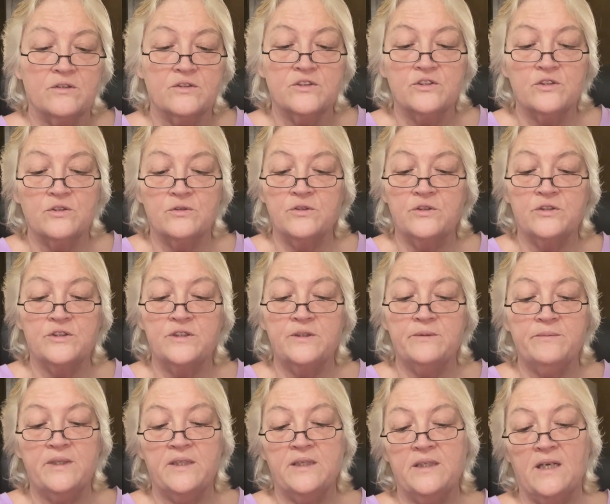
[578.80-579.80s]
so good to
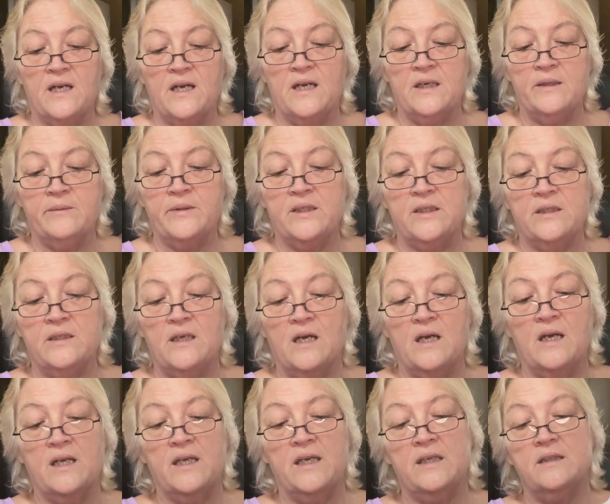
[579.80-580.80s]
me. I mean,
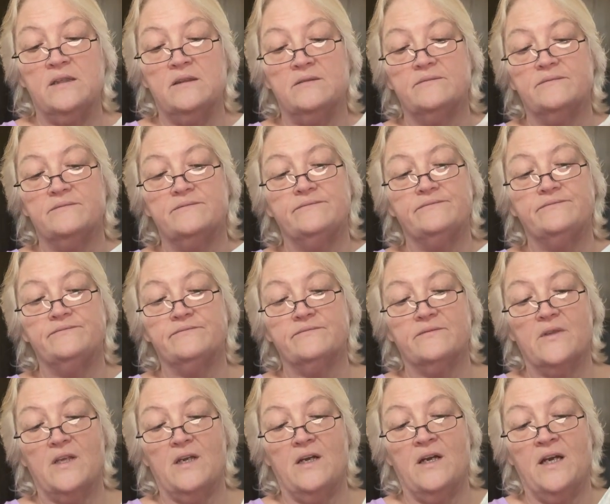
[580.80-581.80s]
I
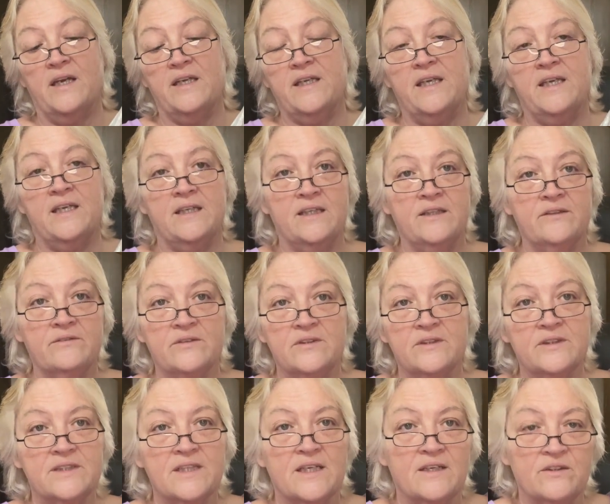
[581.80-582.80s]
I can't even
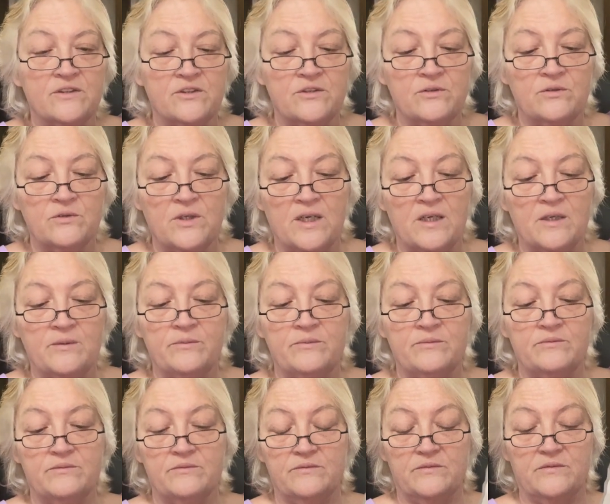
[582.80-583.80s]
tell you how
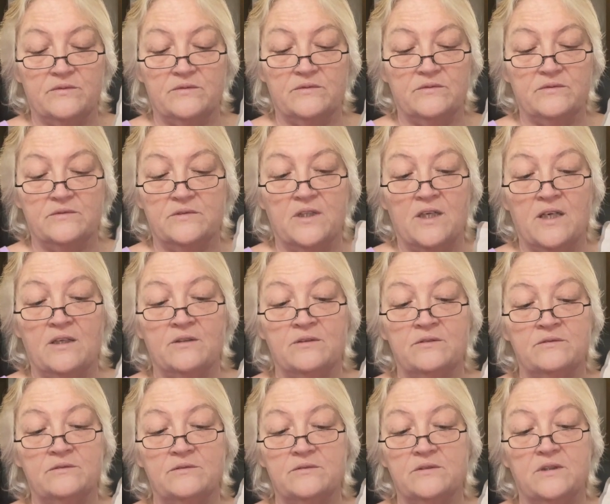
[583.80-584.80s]
how
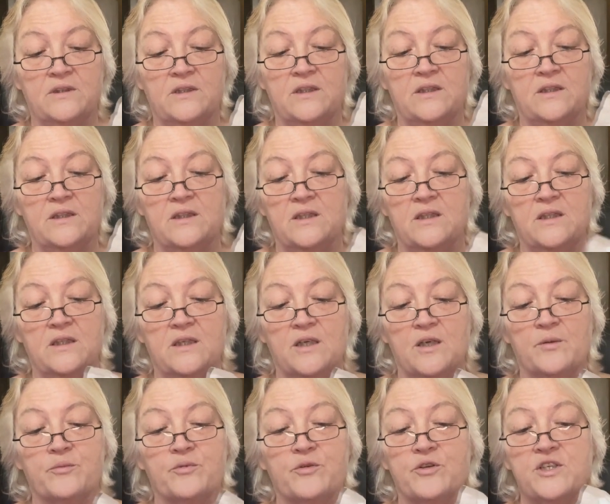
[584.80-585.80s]

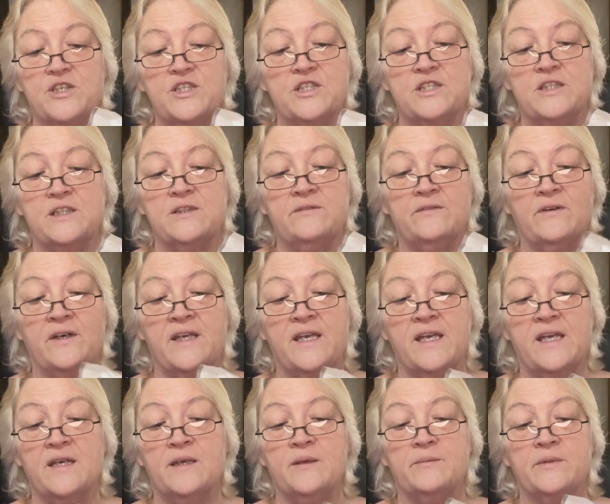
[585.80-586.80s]
appreciative I
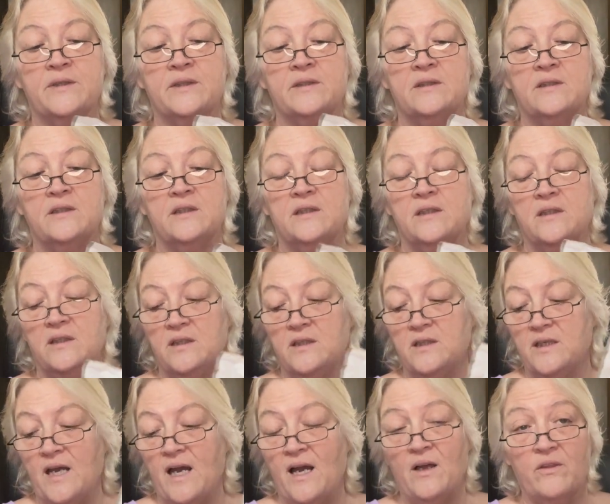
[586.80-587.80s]
am and
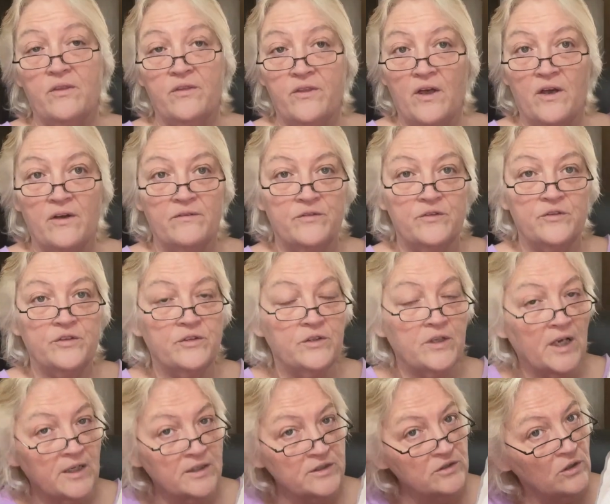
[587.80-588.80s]
how thoughtful you
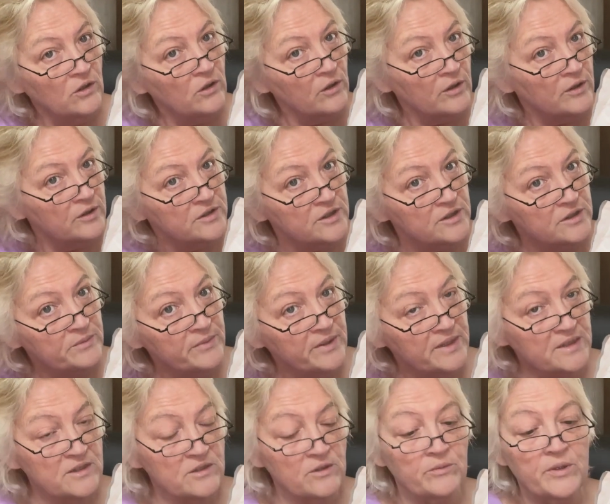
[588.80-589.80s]
guys are. It just
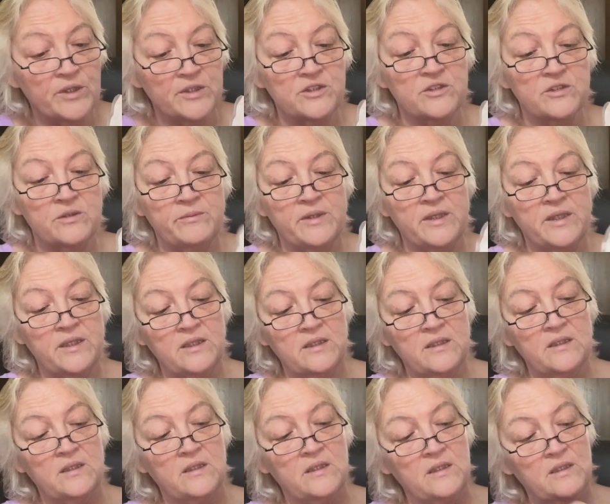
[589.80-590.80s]
means so much to me.
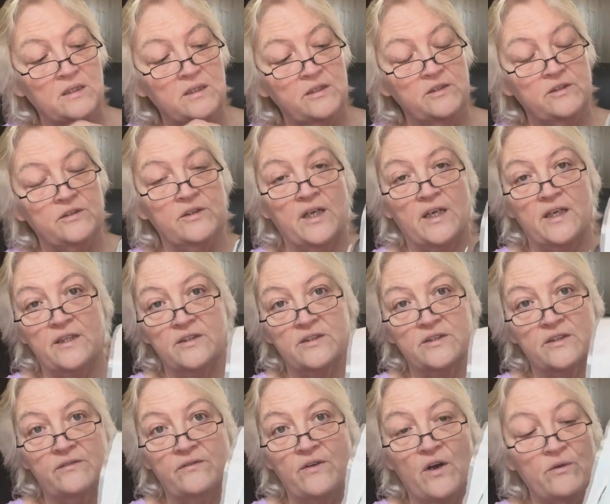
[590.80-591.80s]
You guys
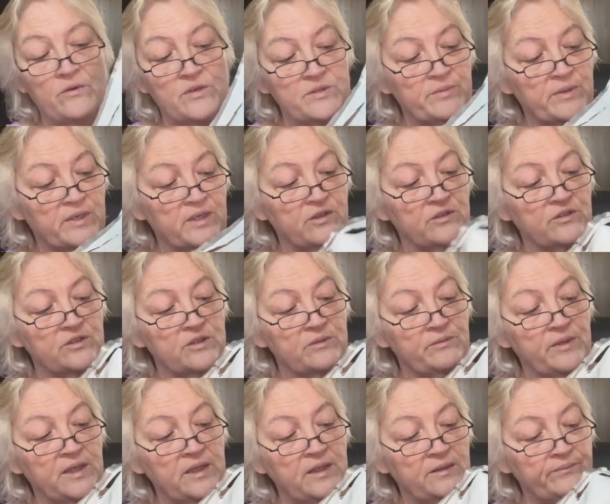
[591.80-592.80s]
have always been good to
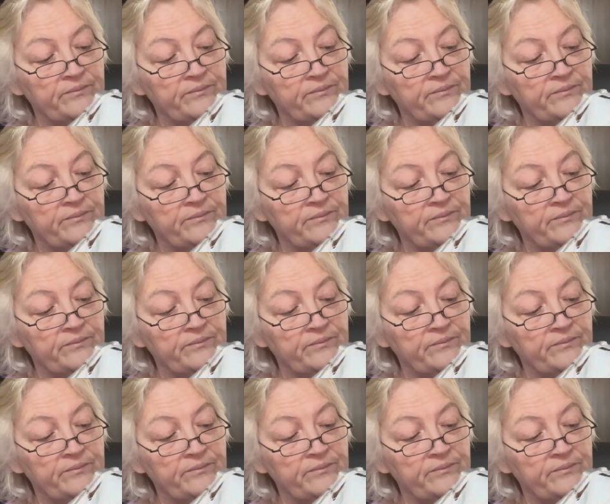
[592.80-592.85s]
me.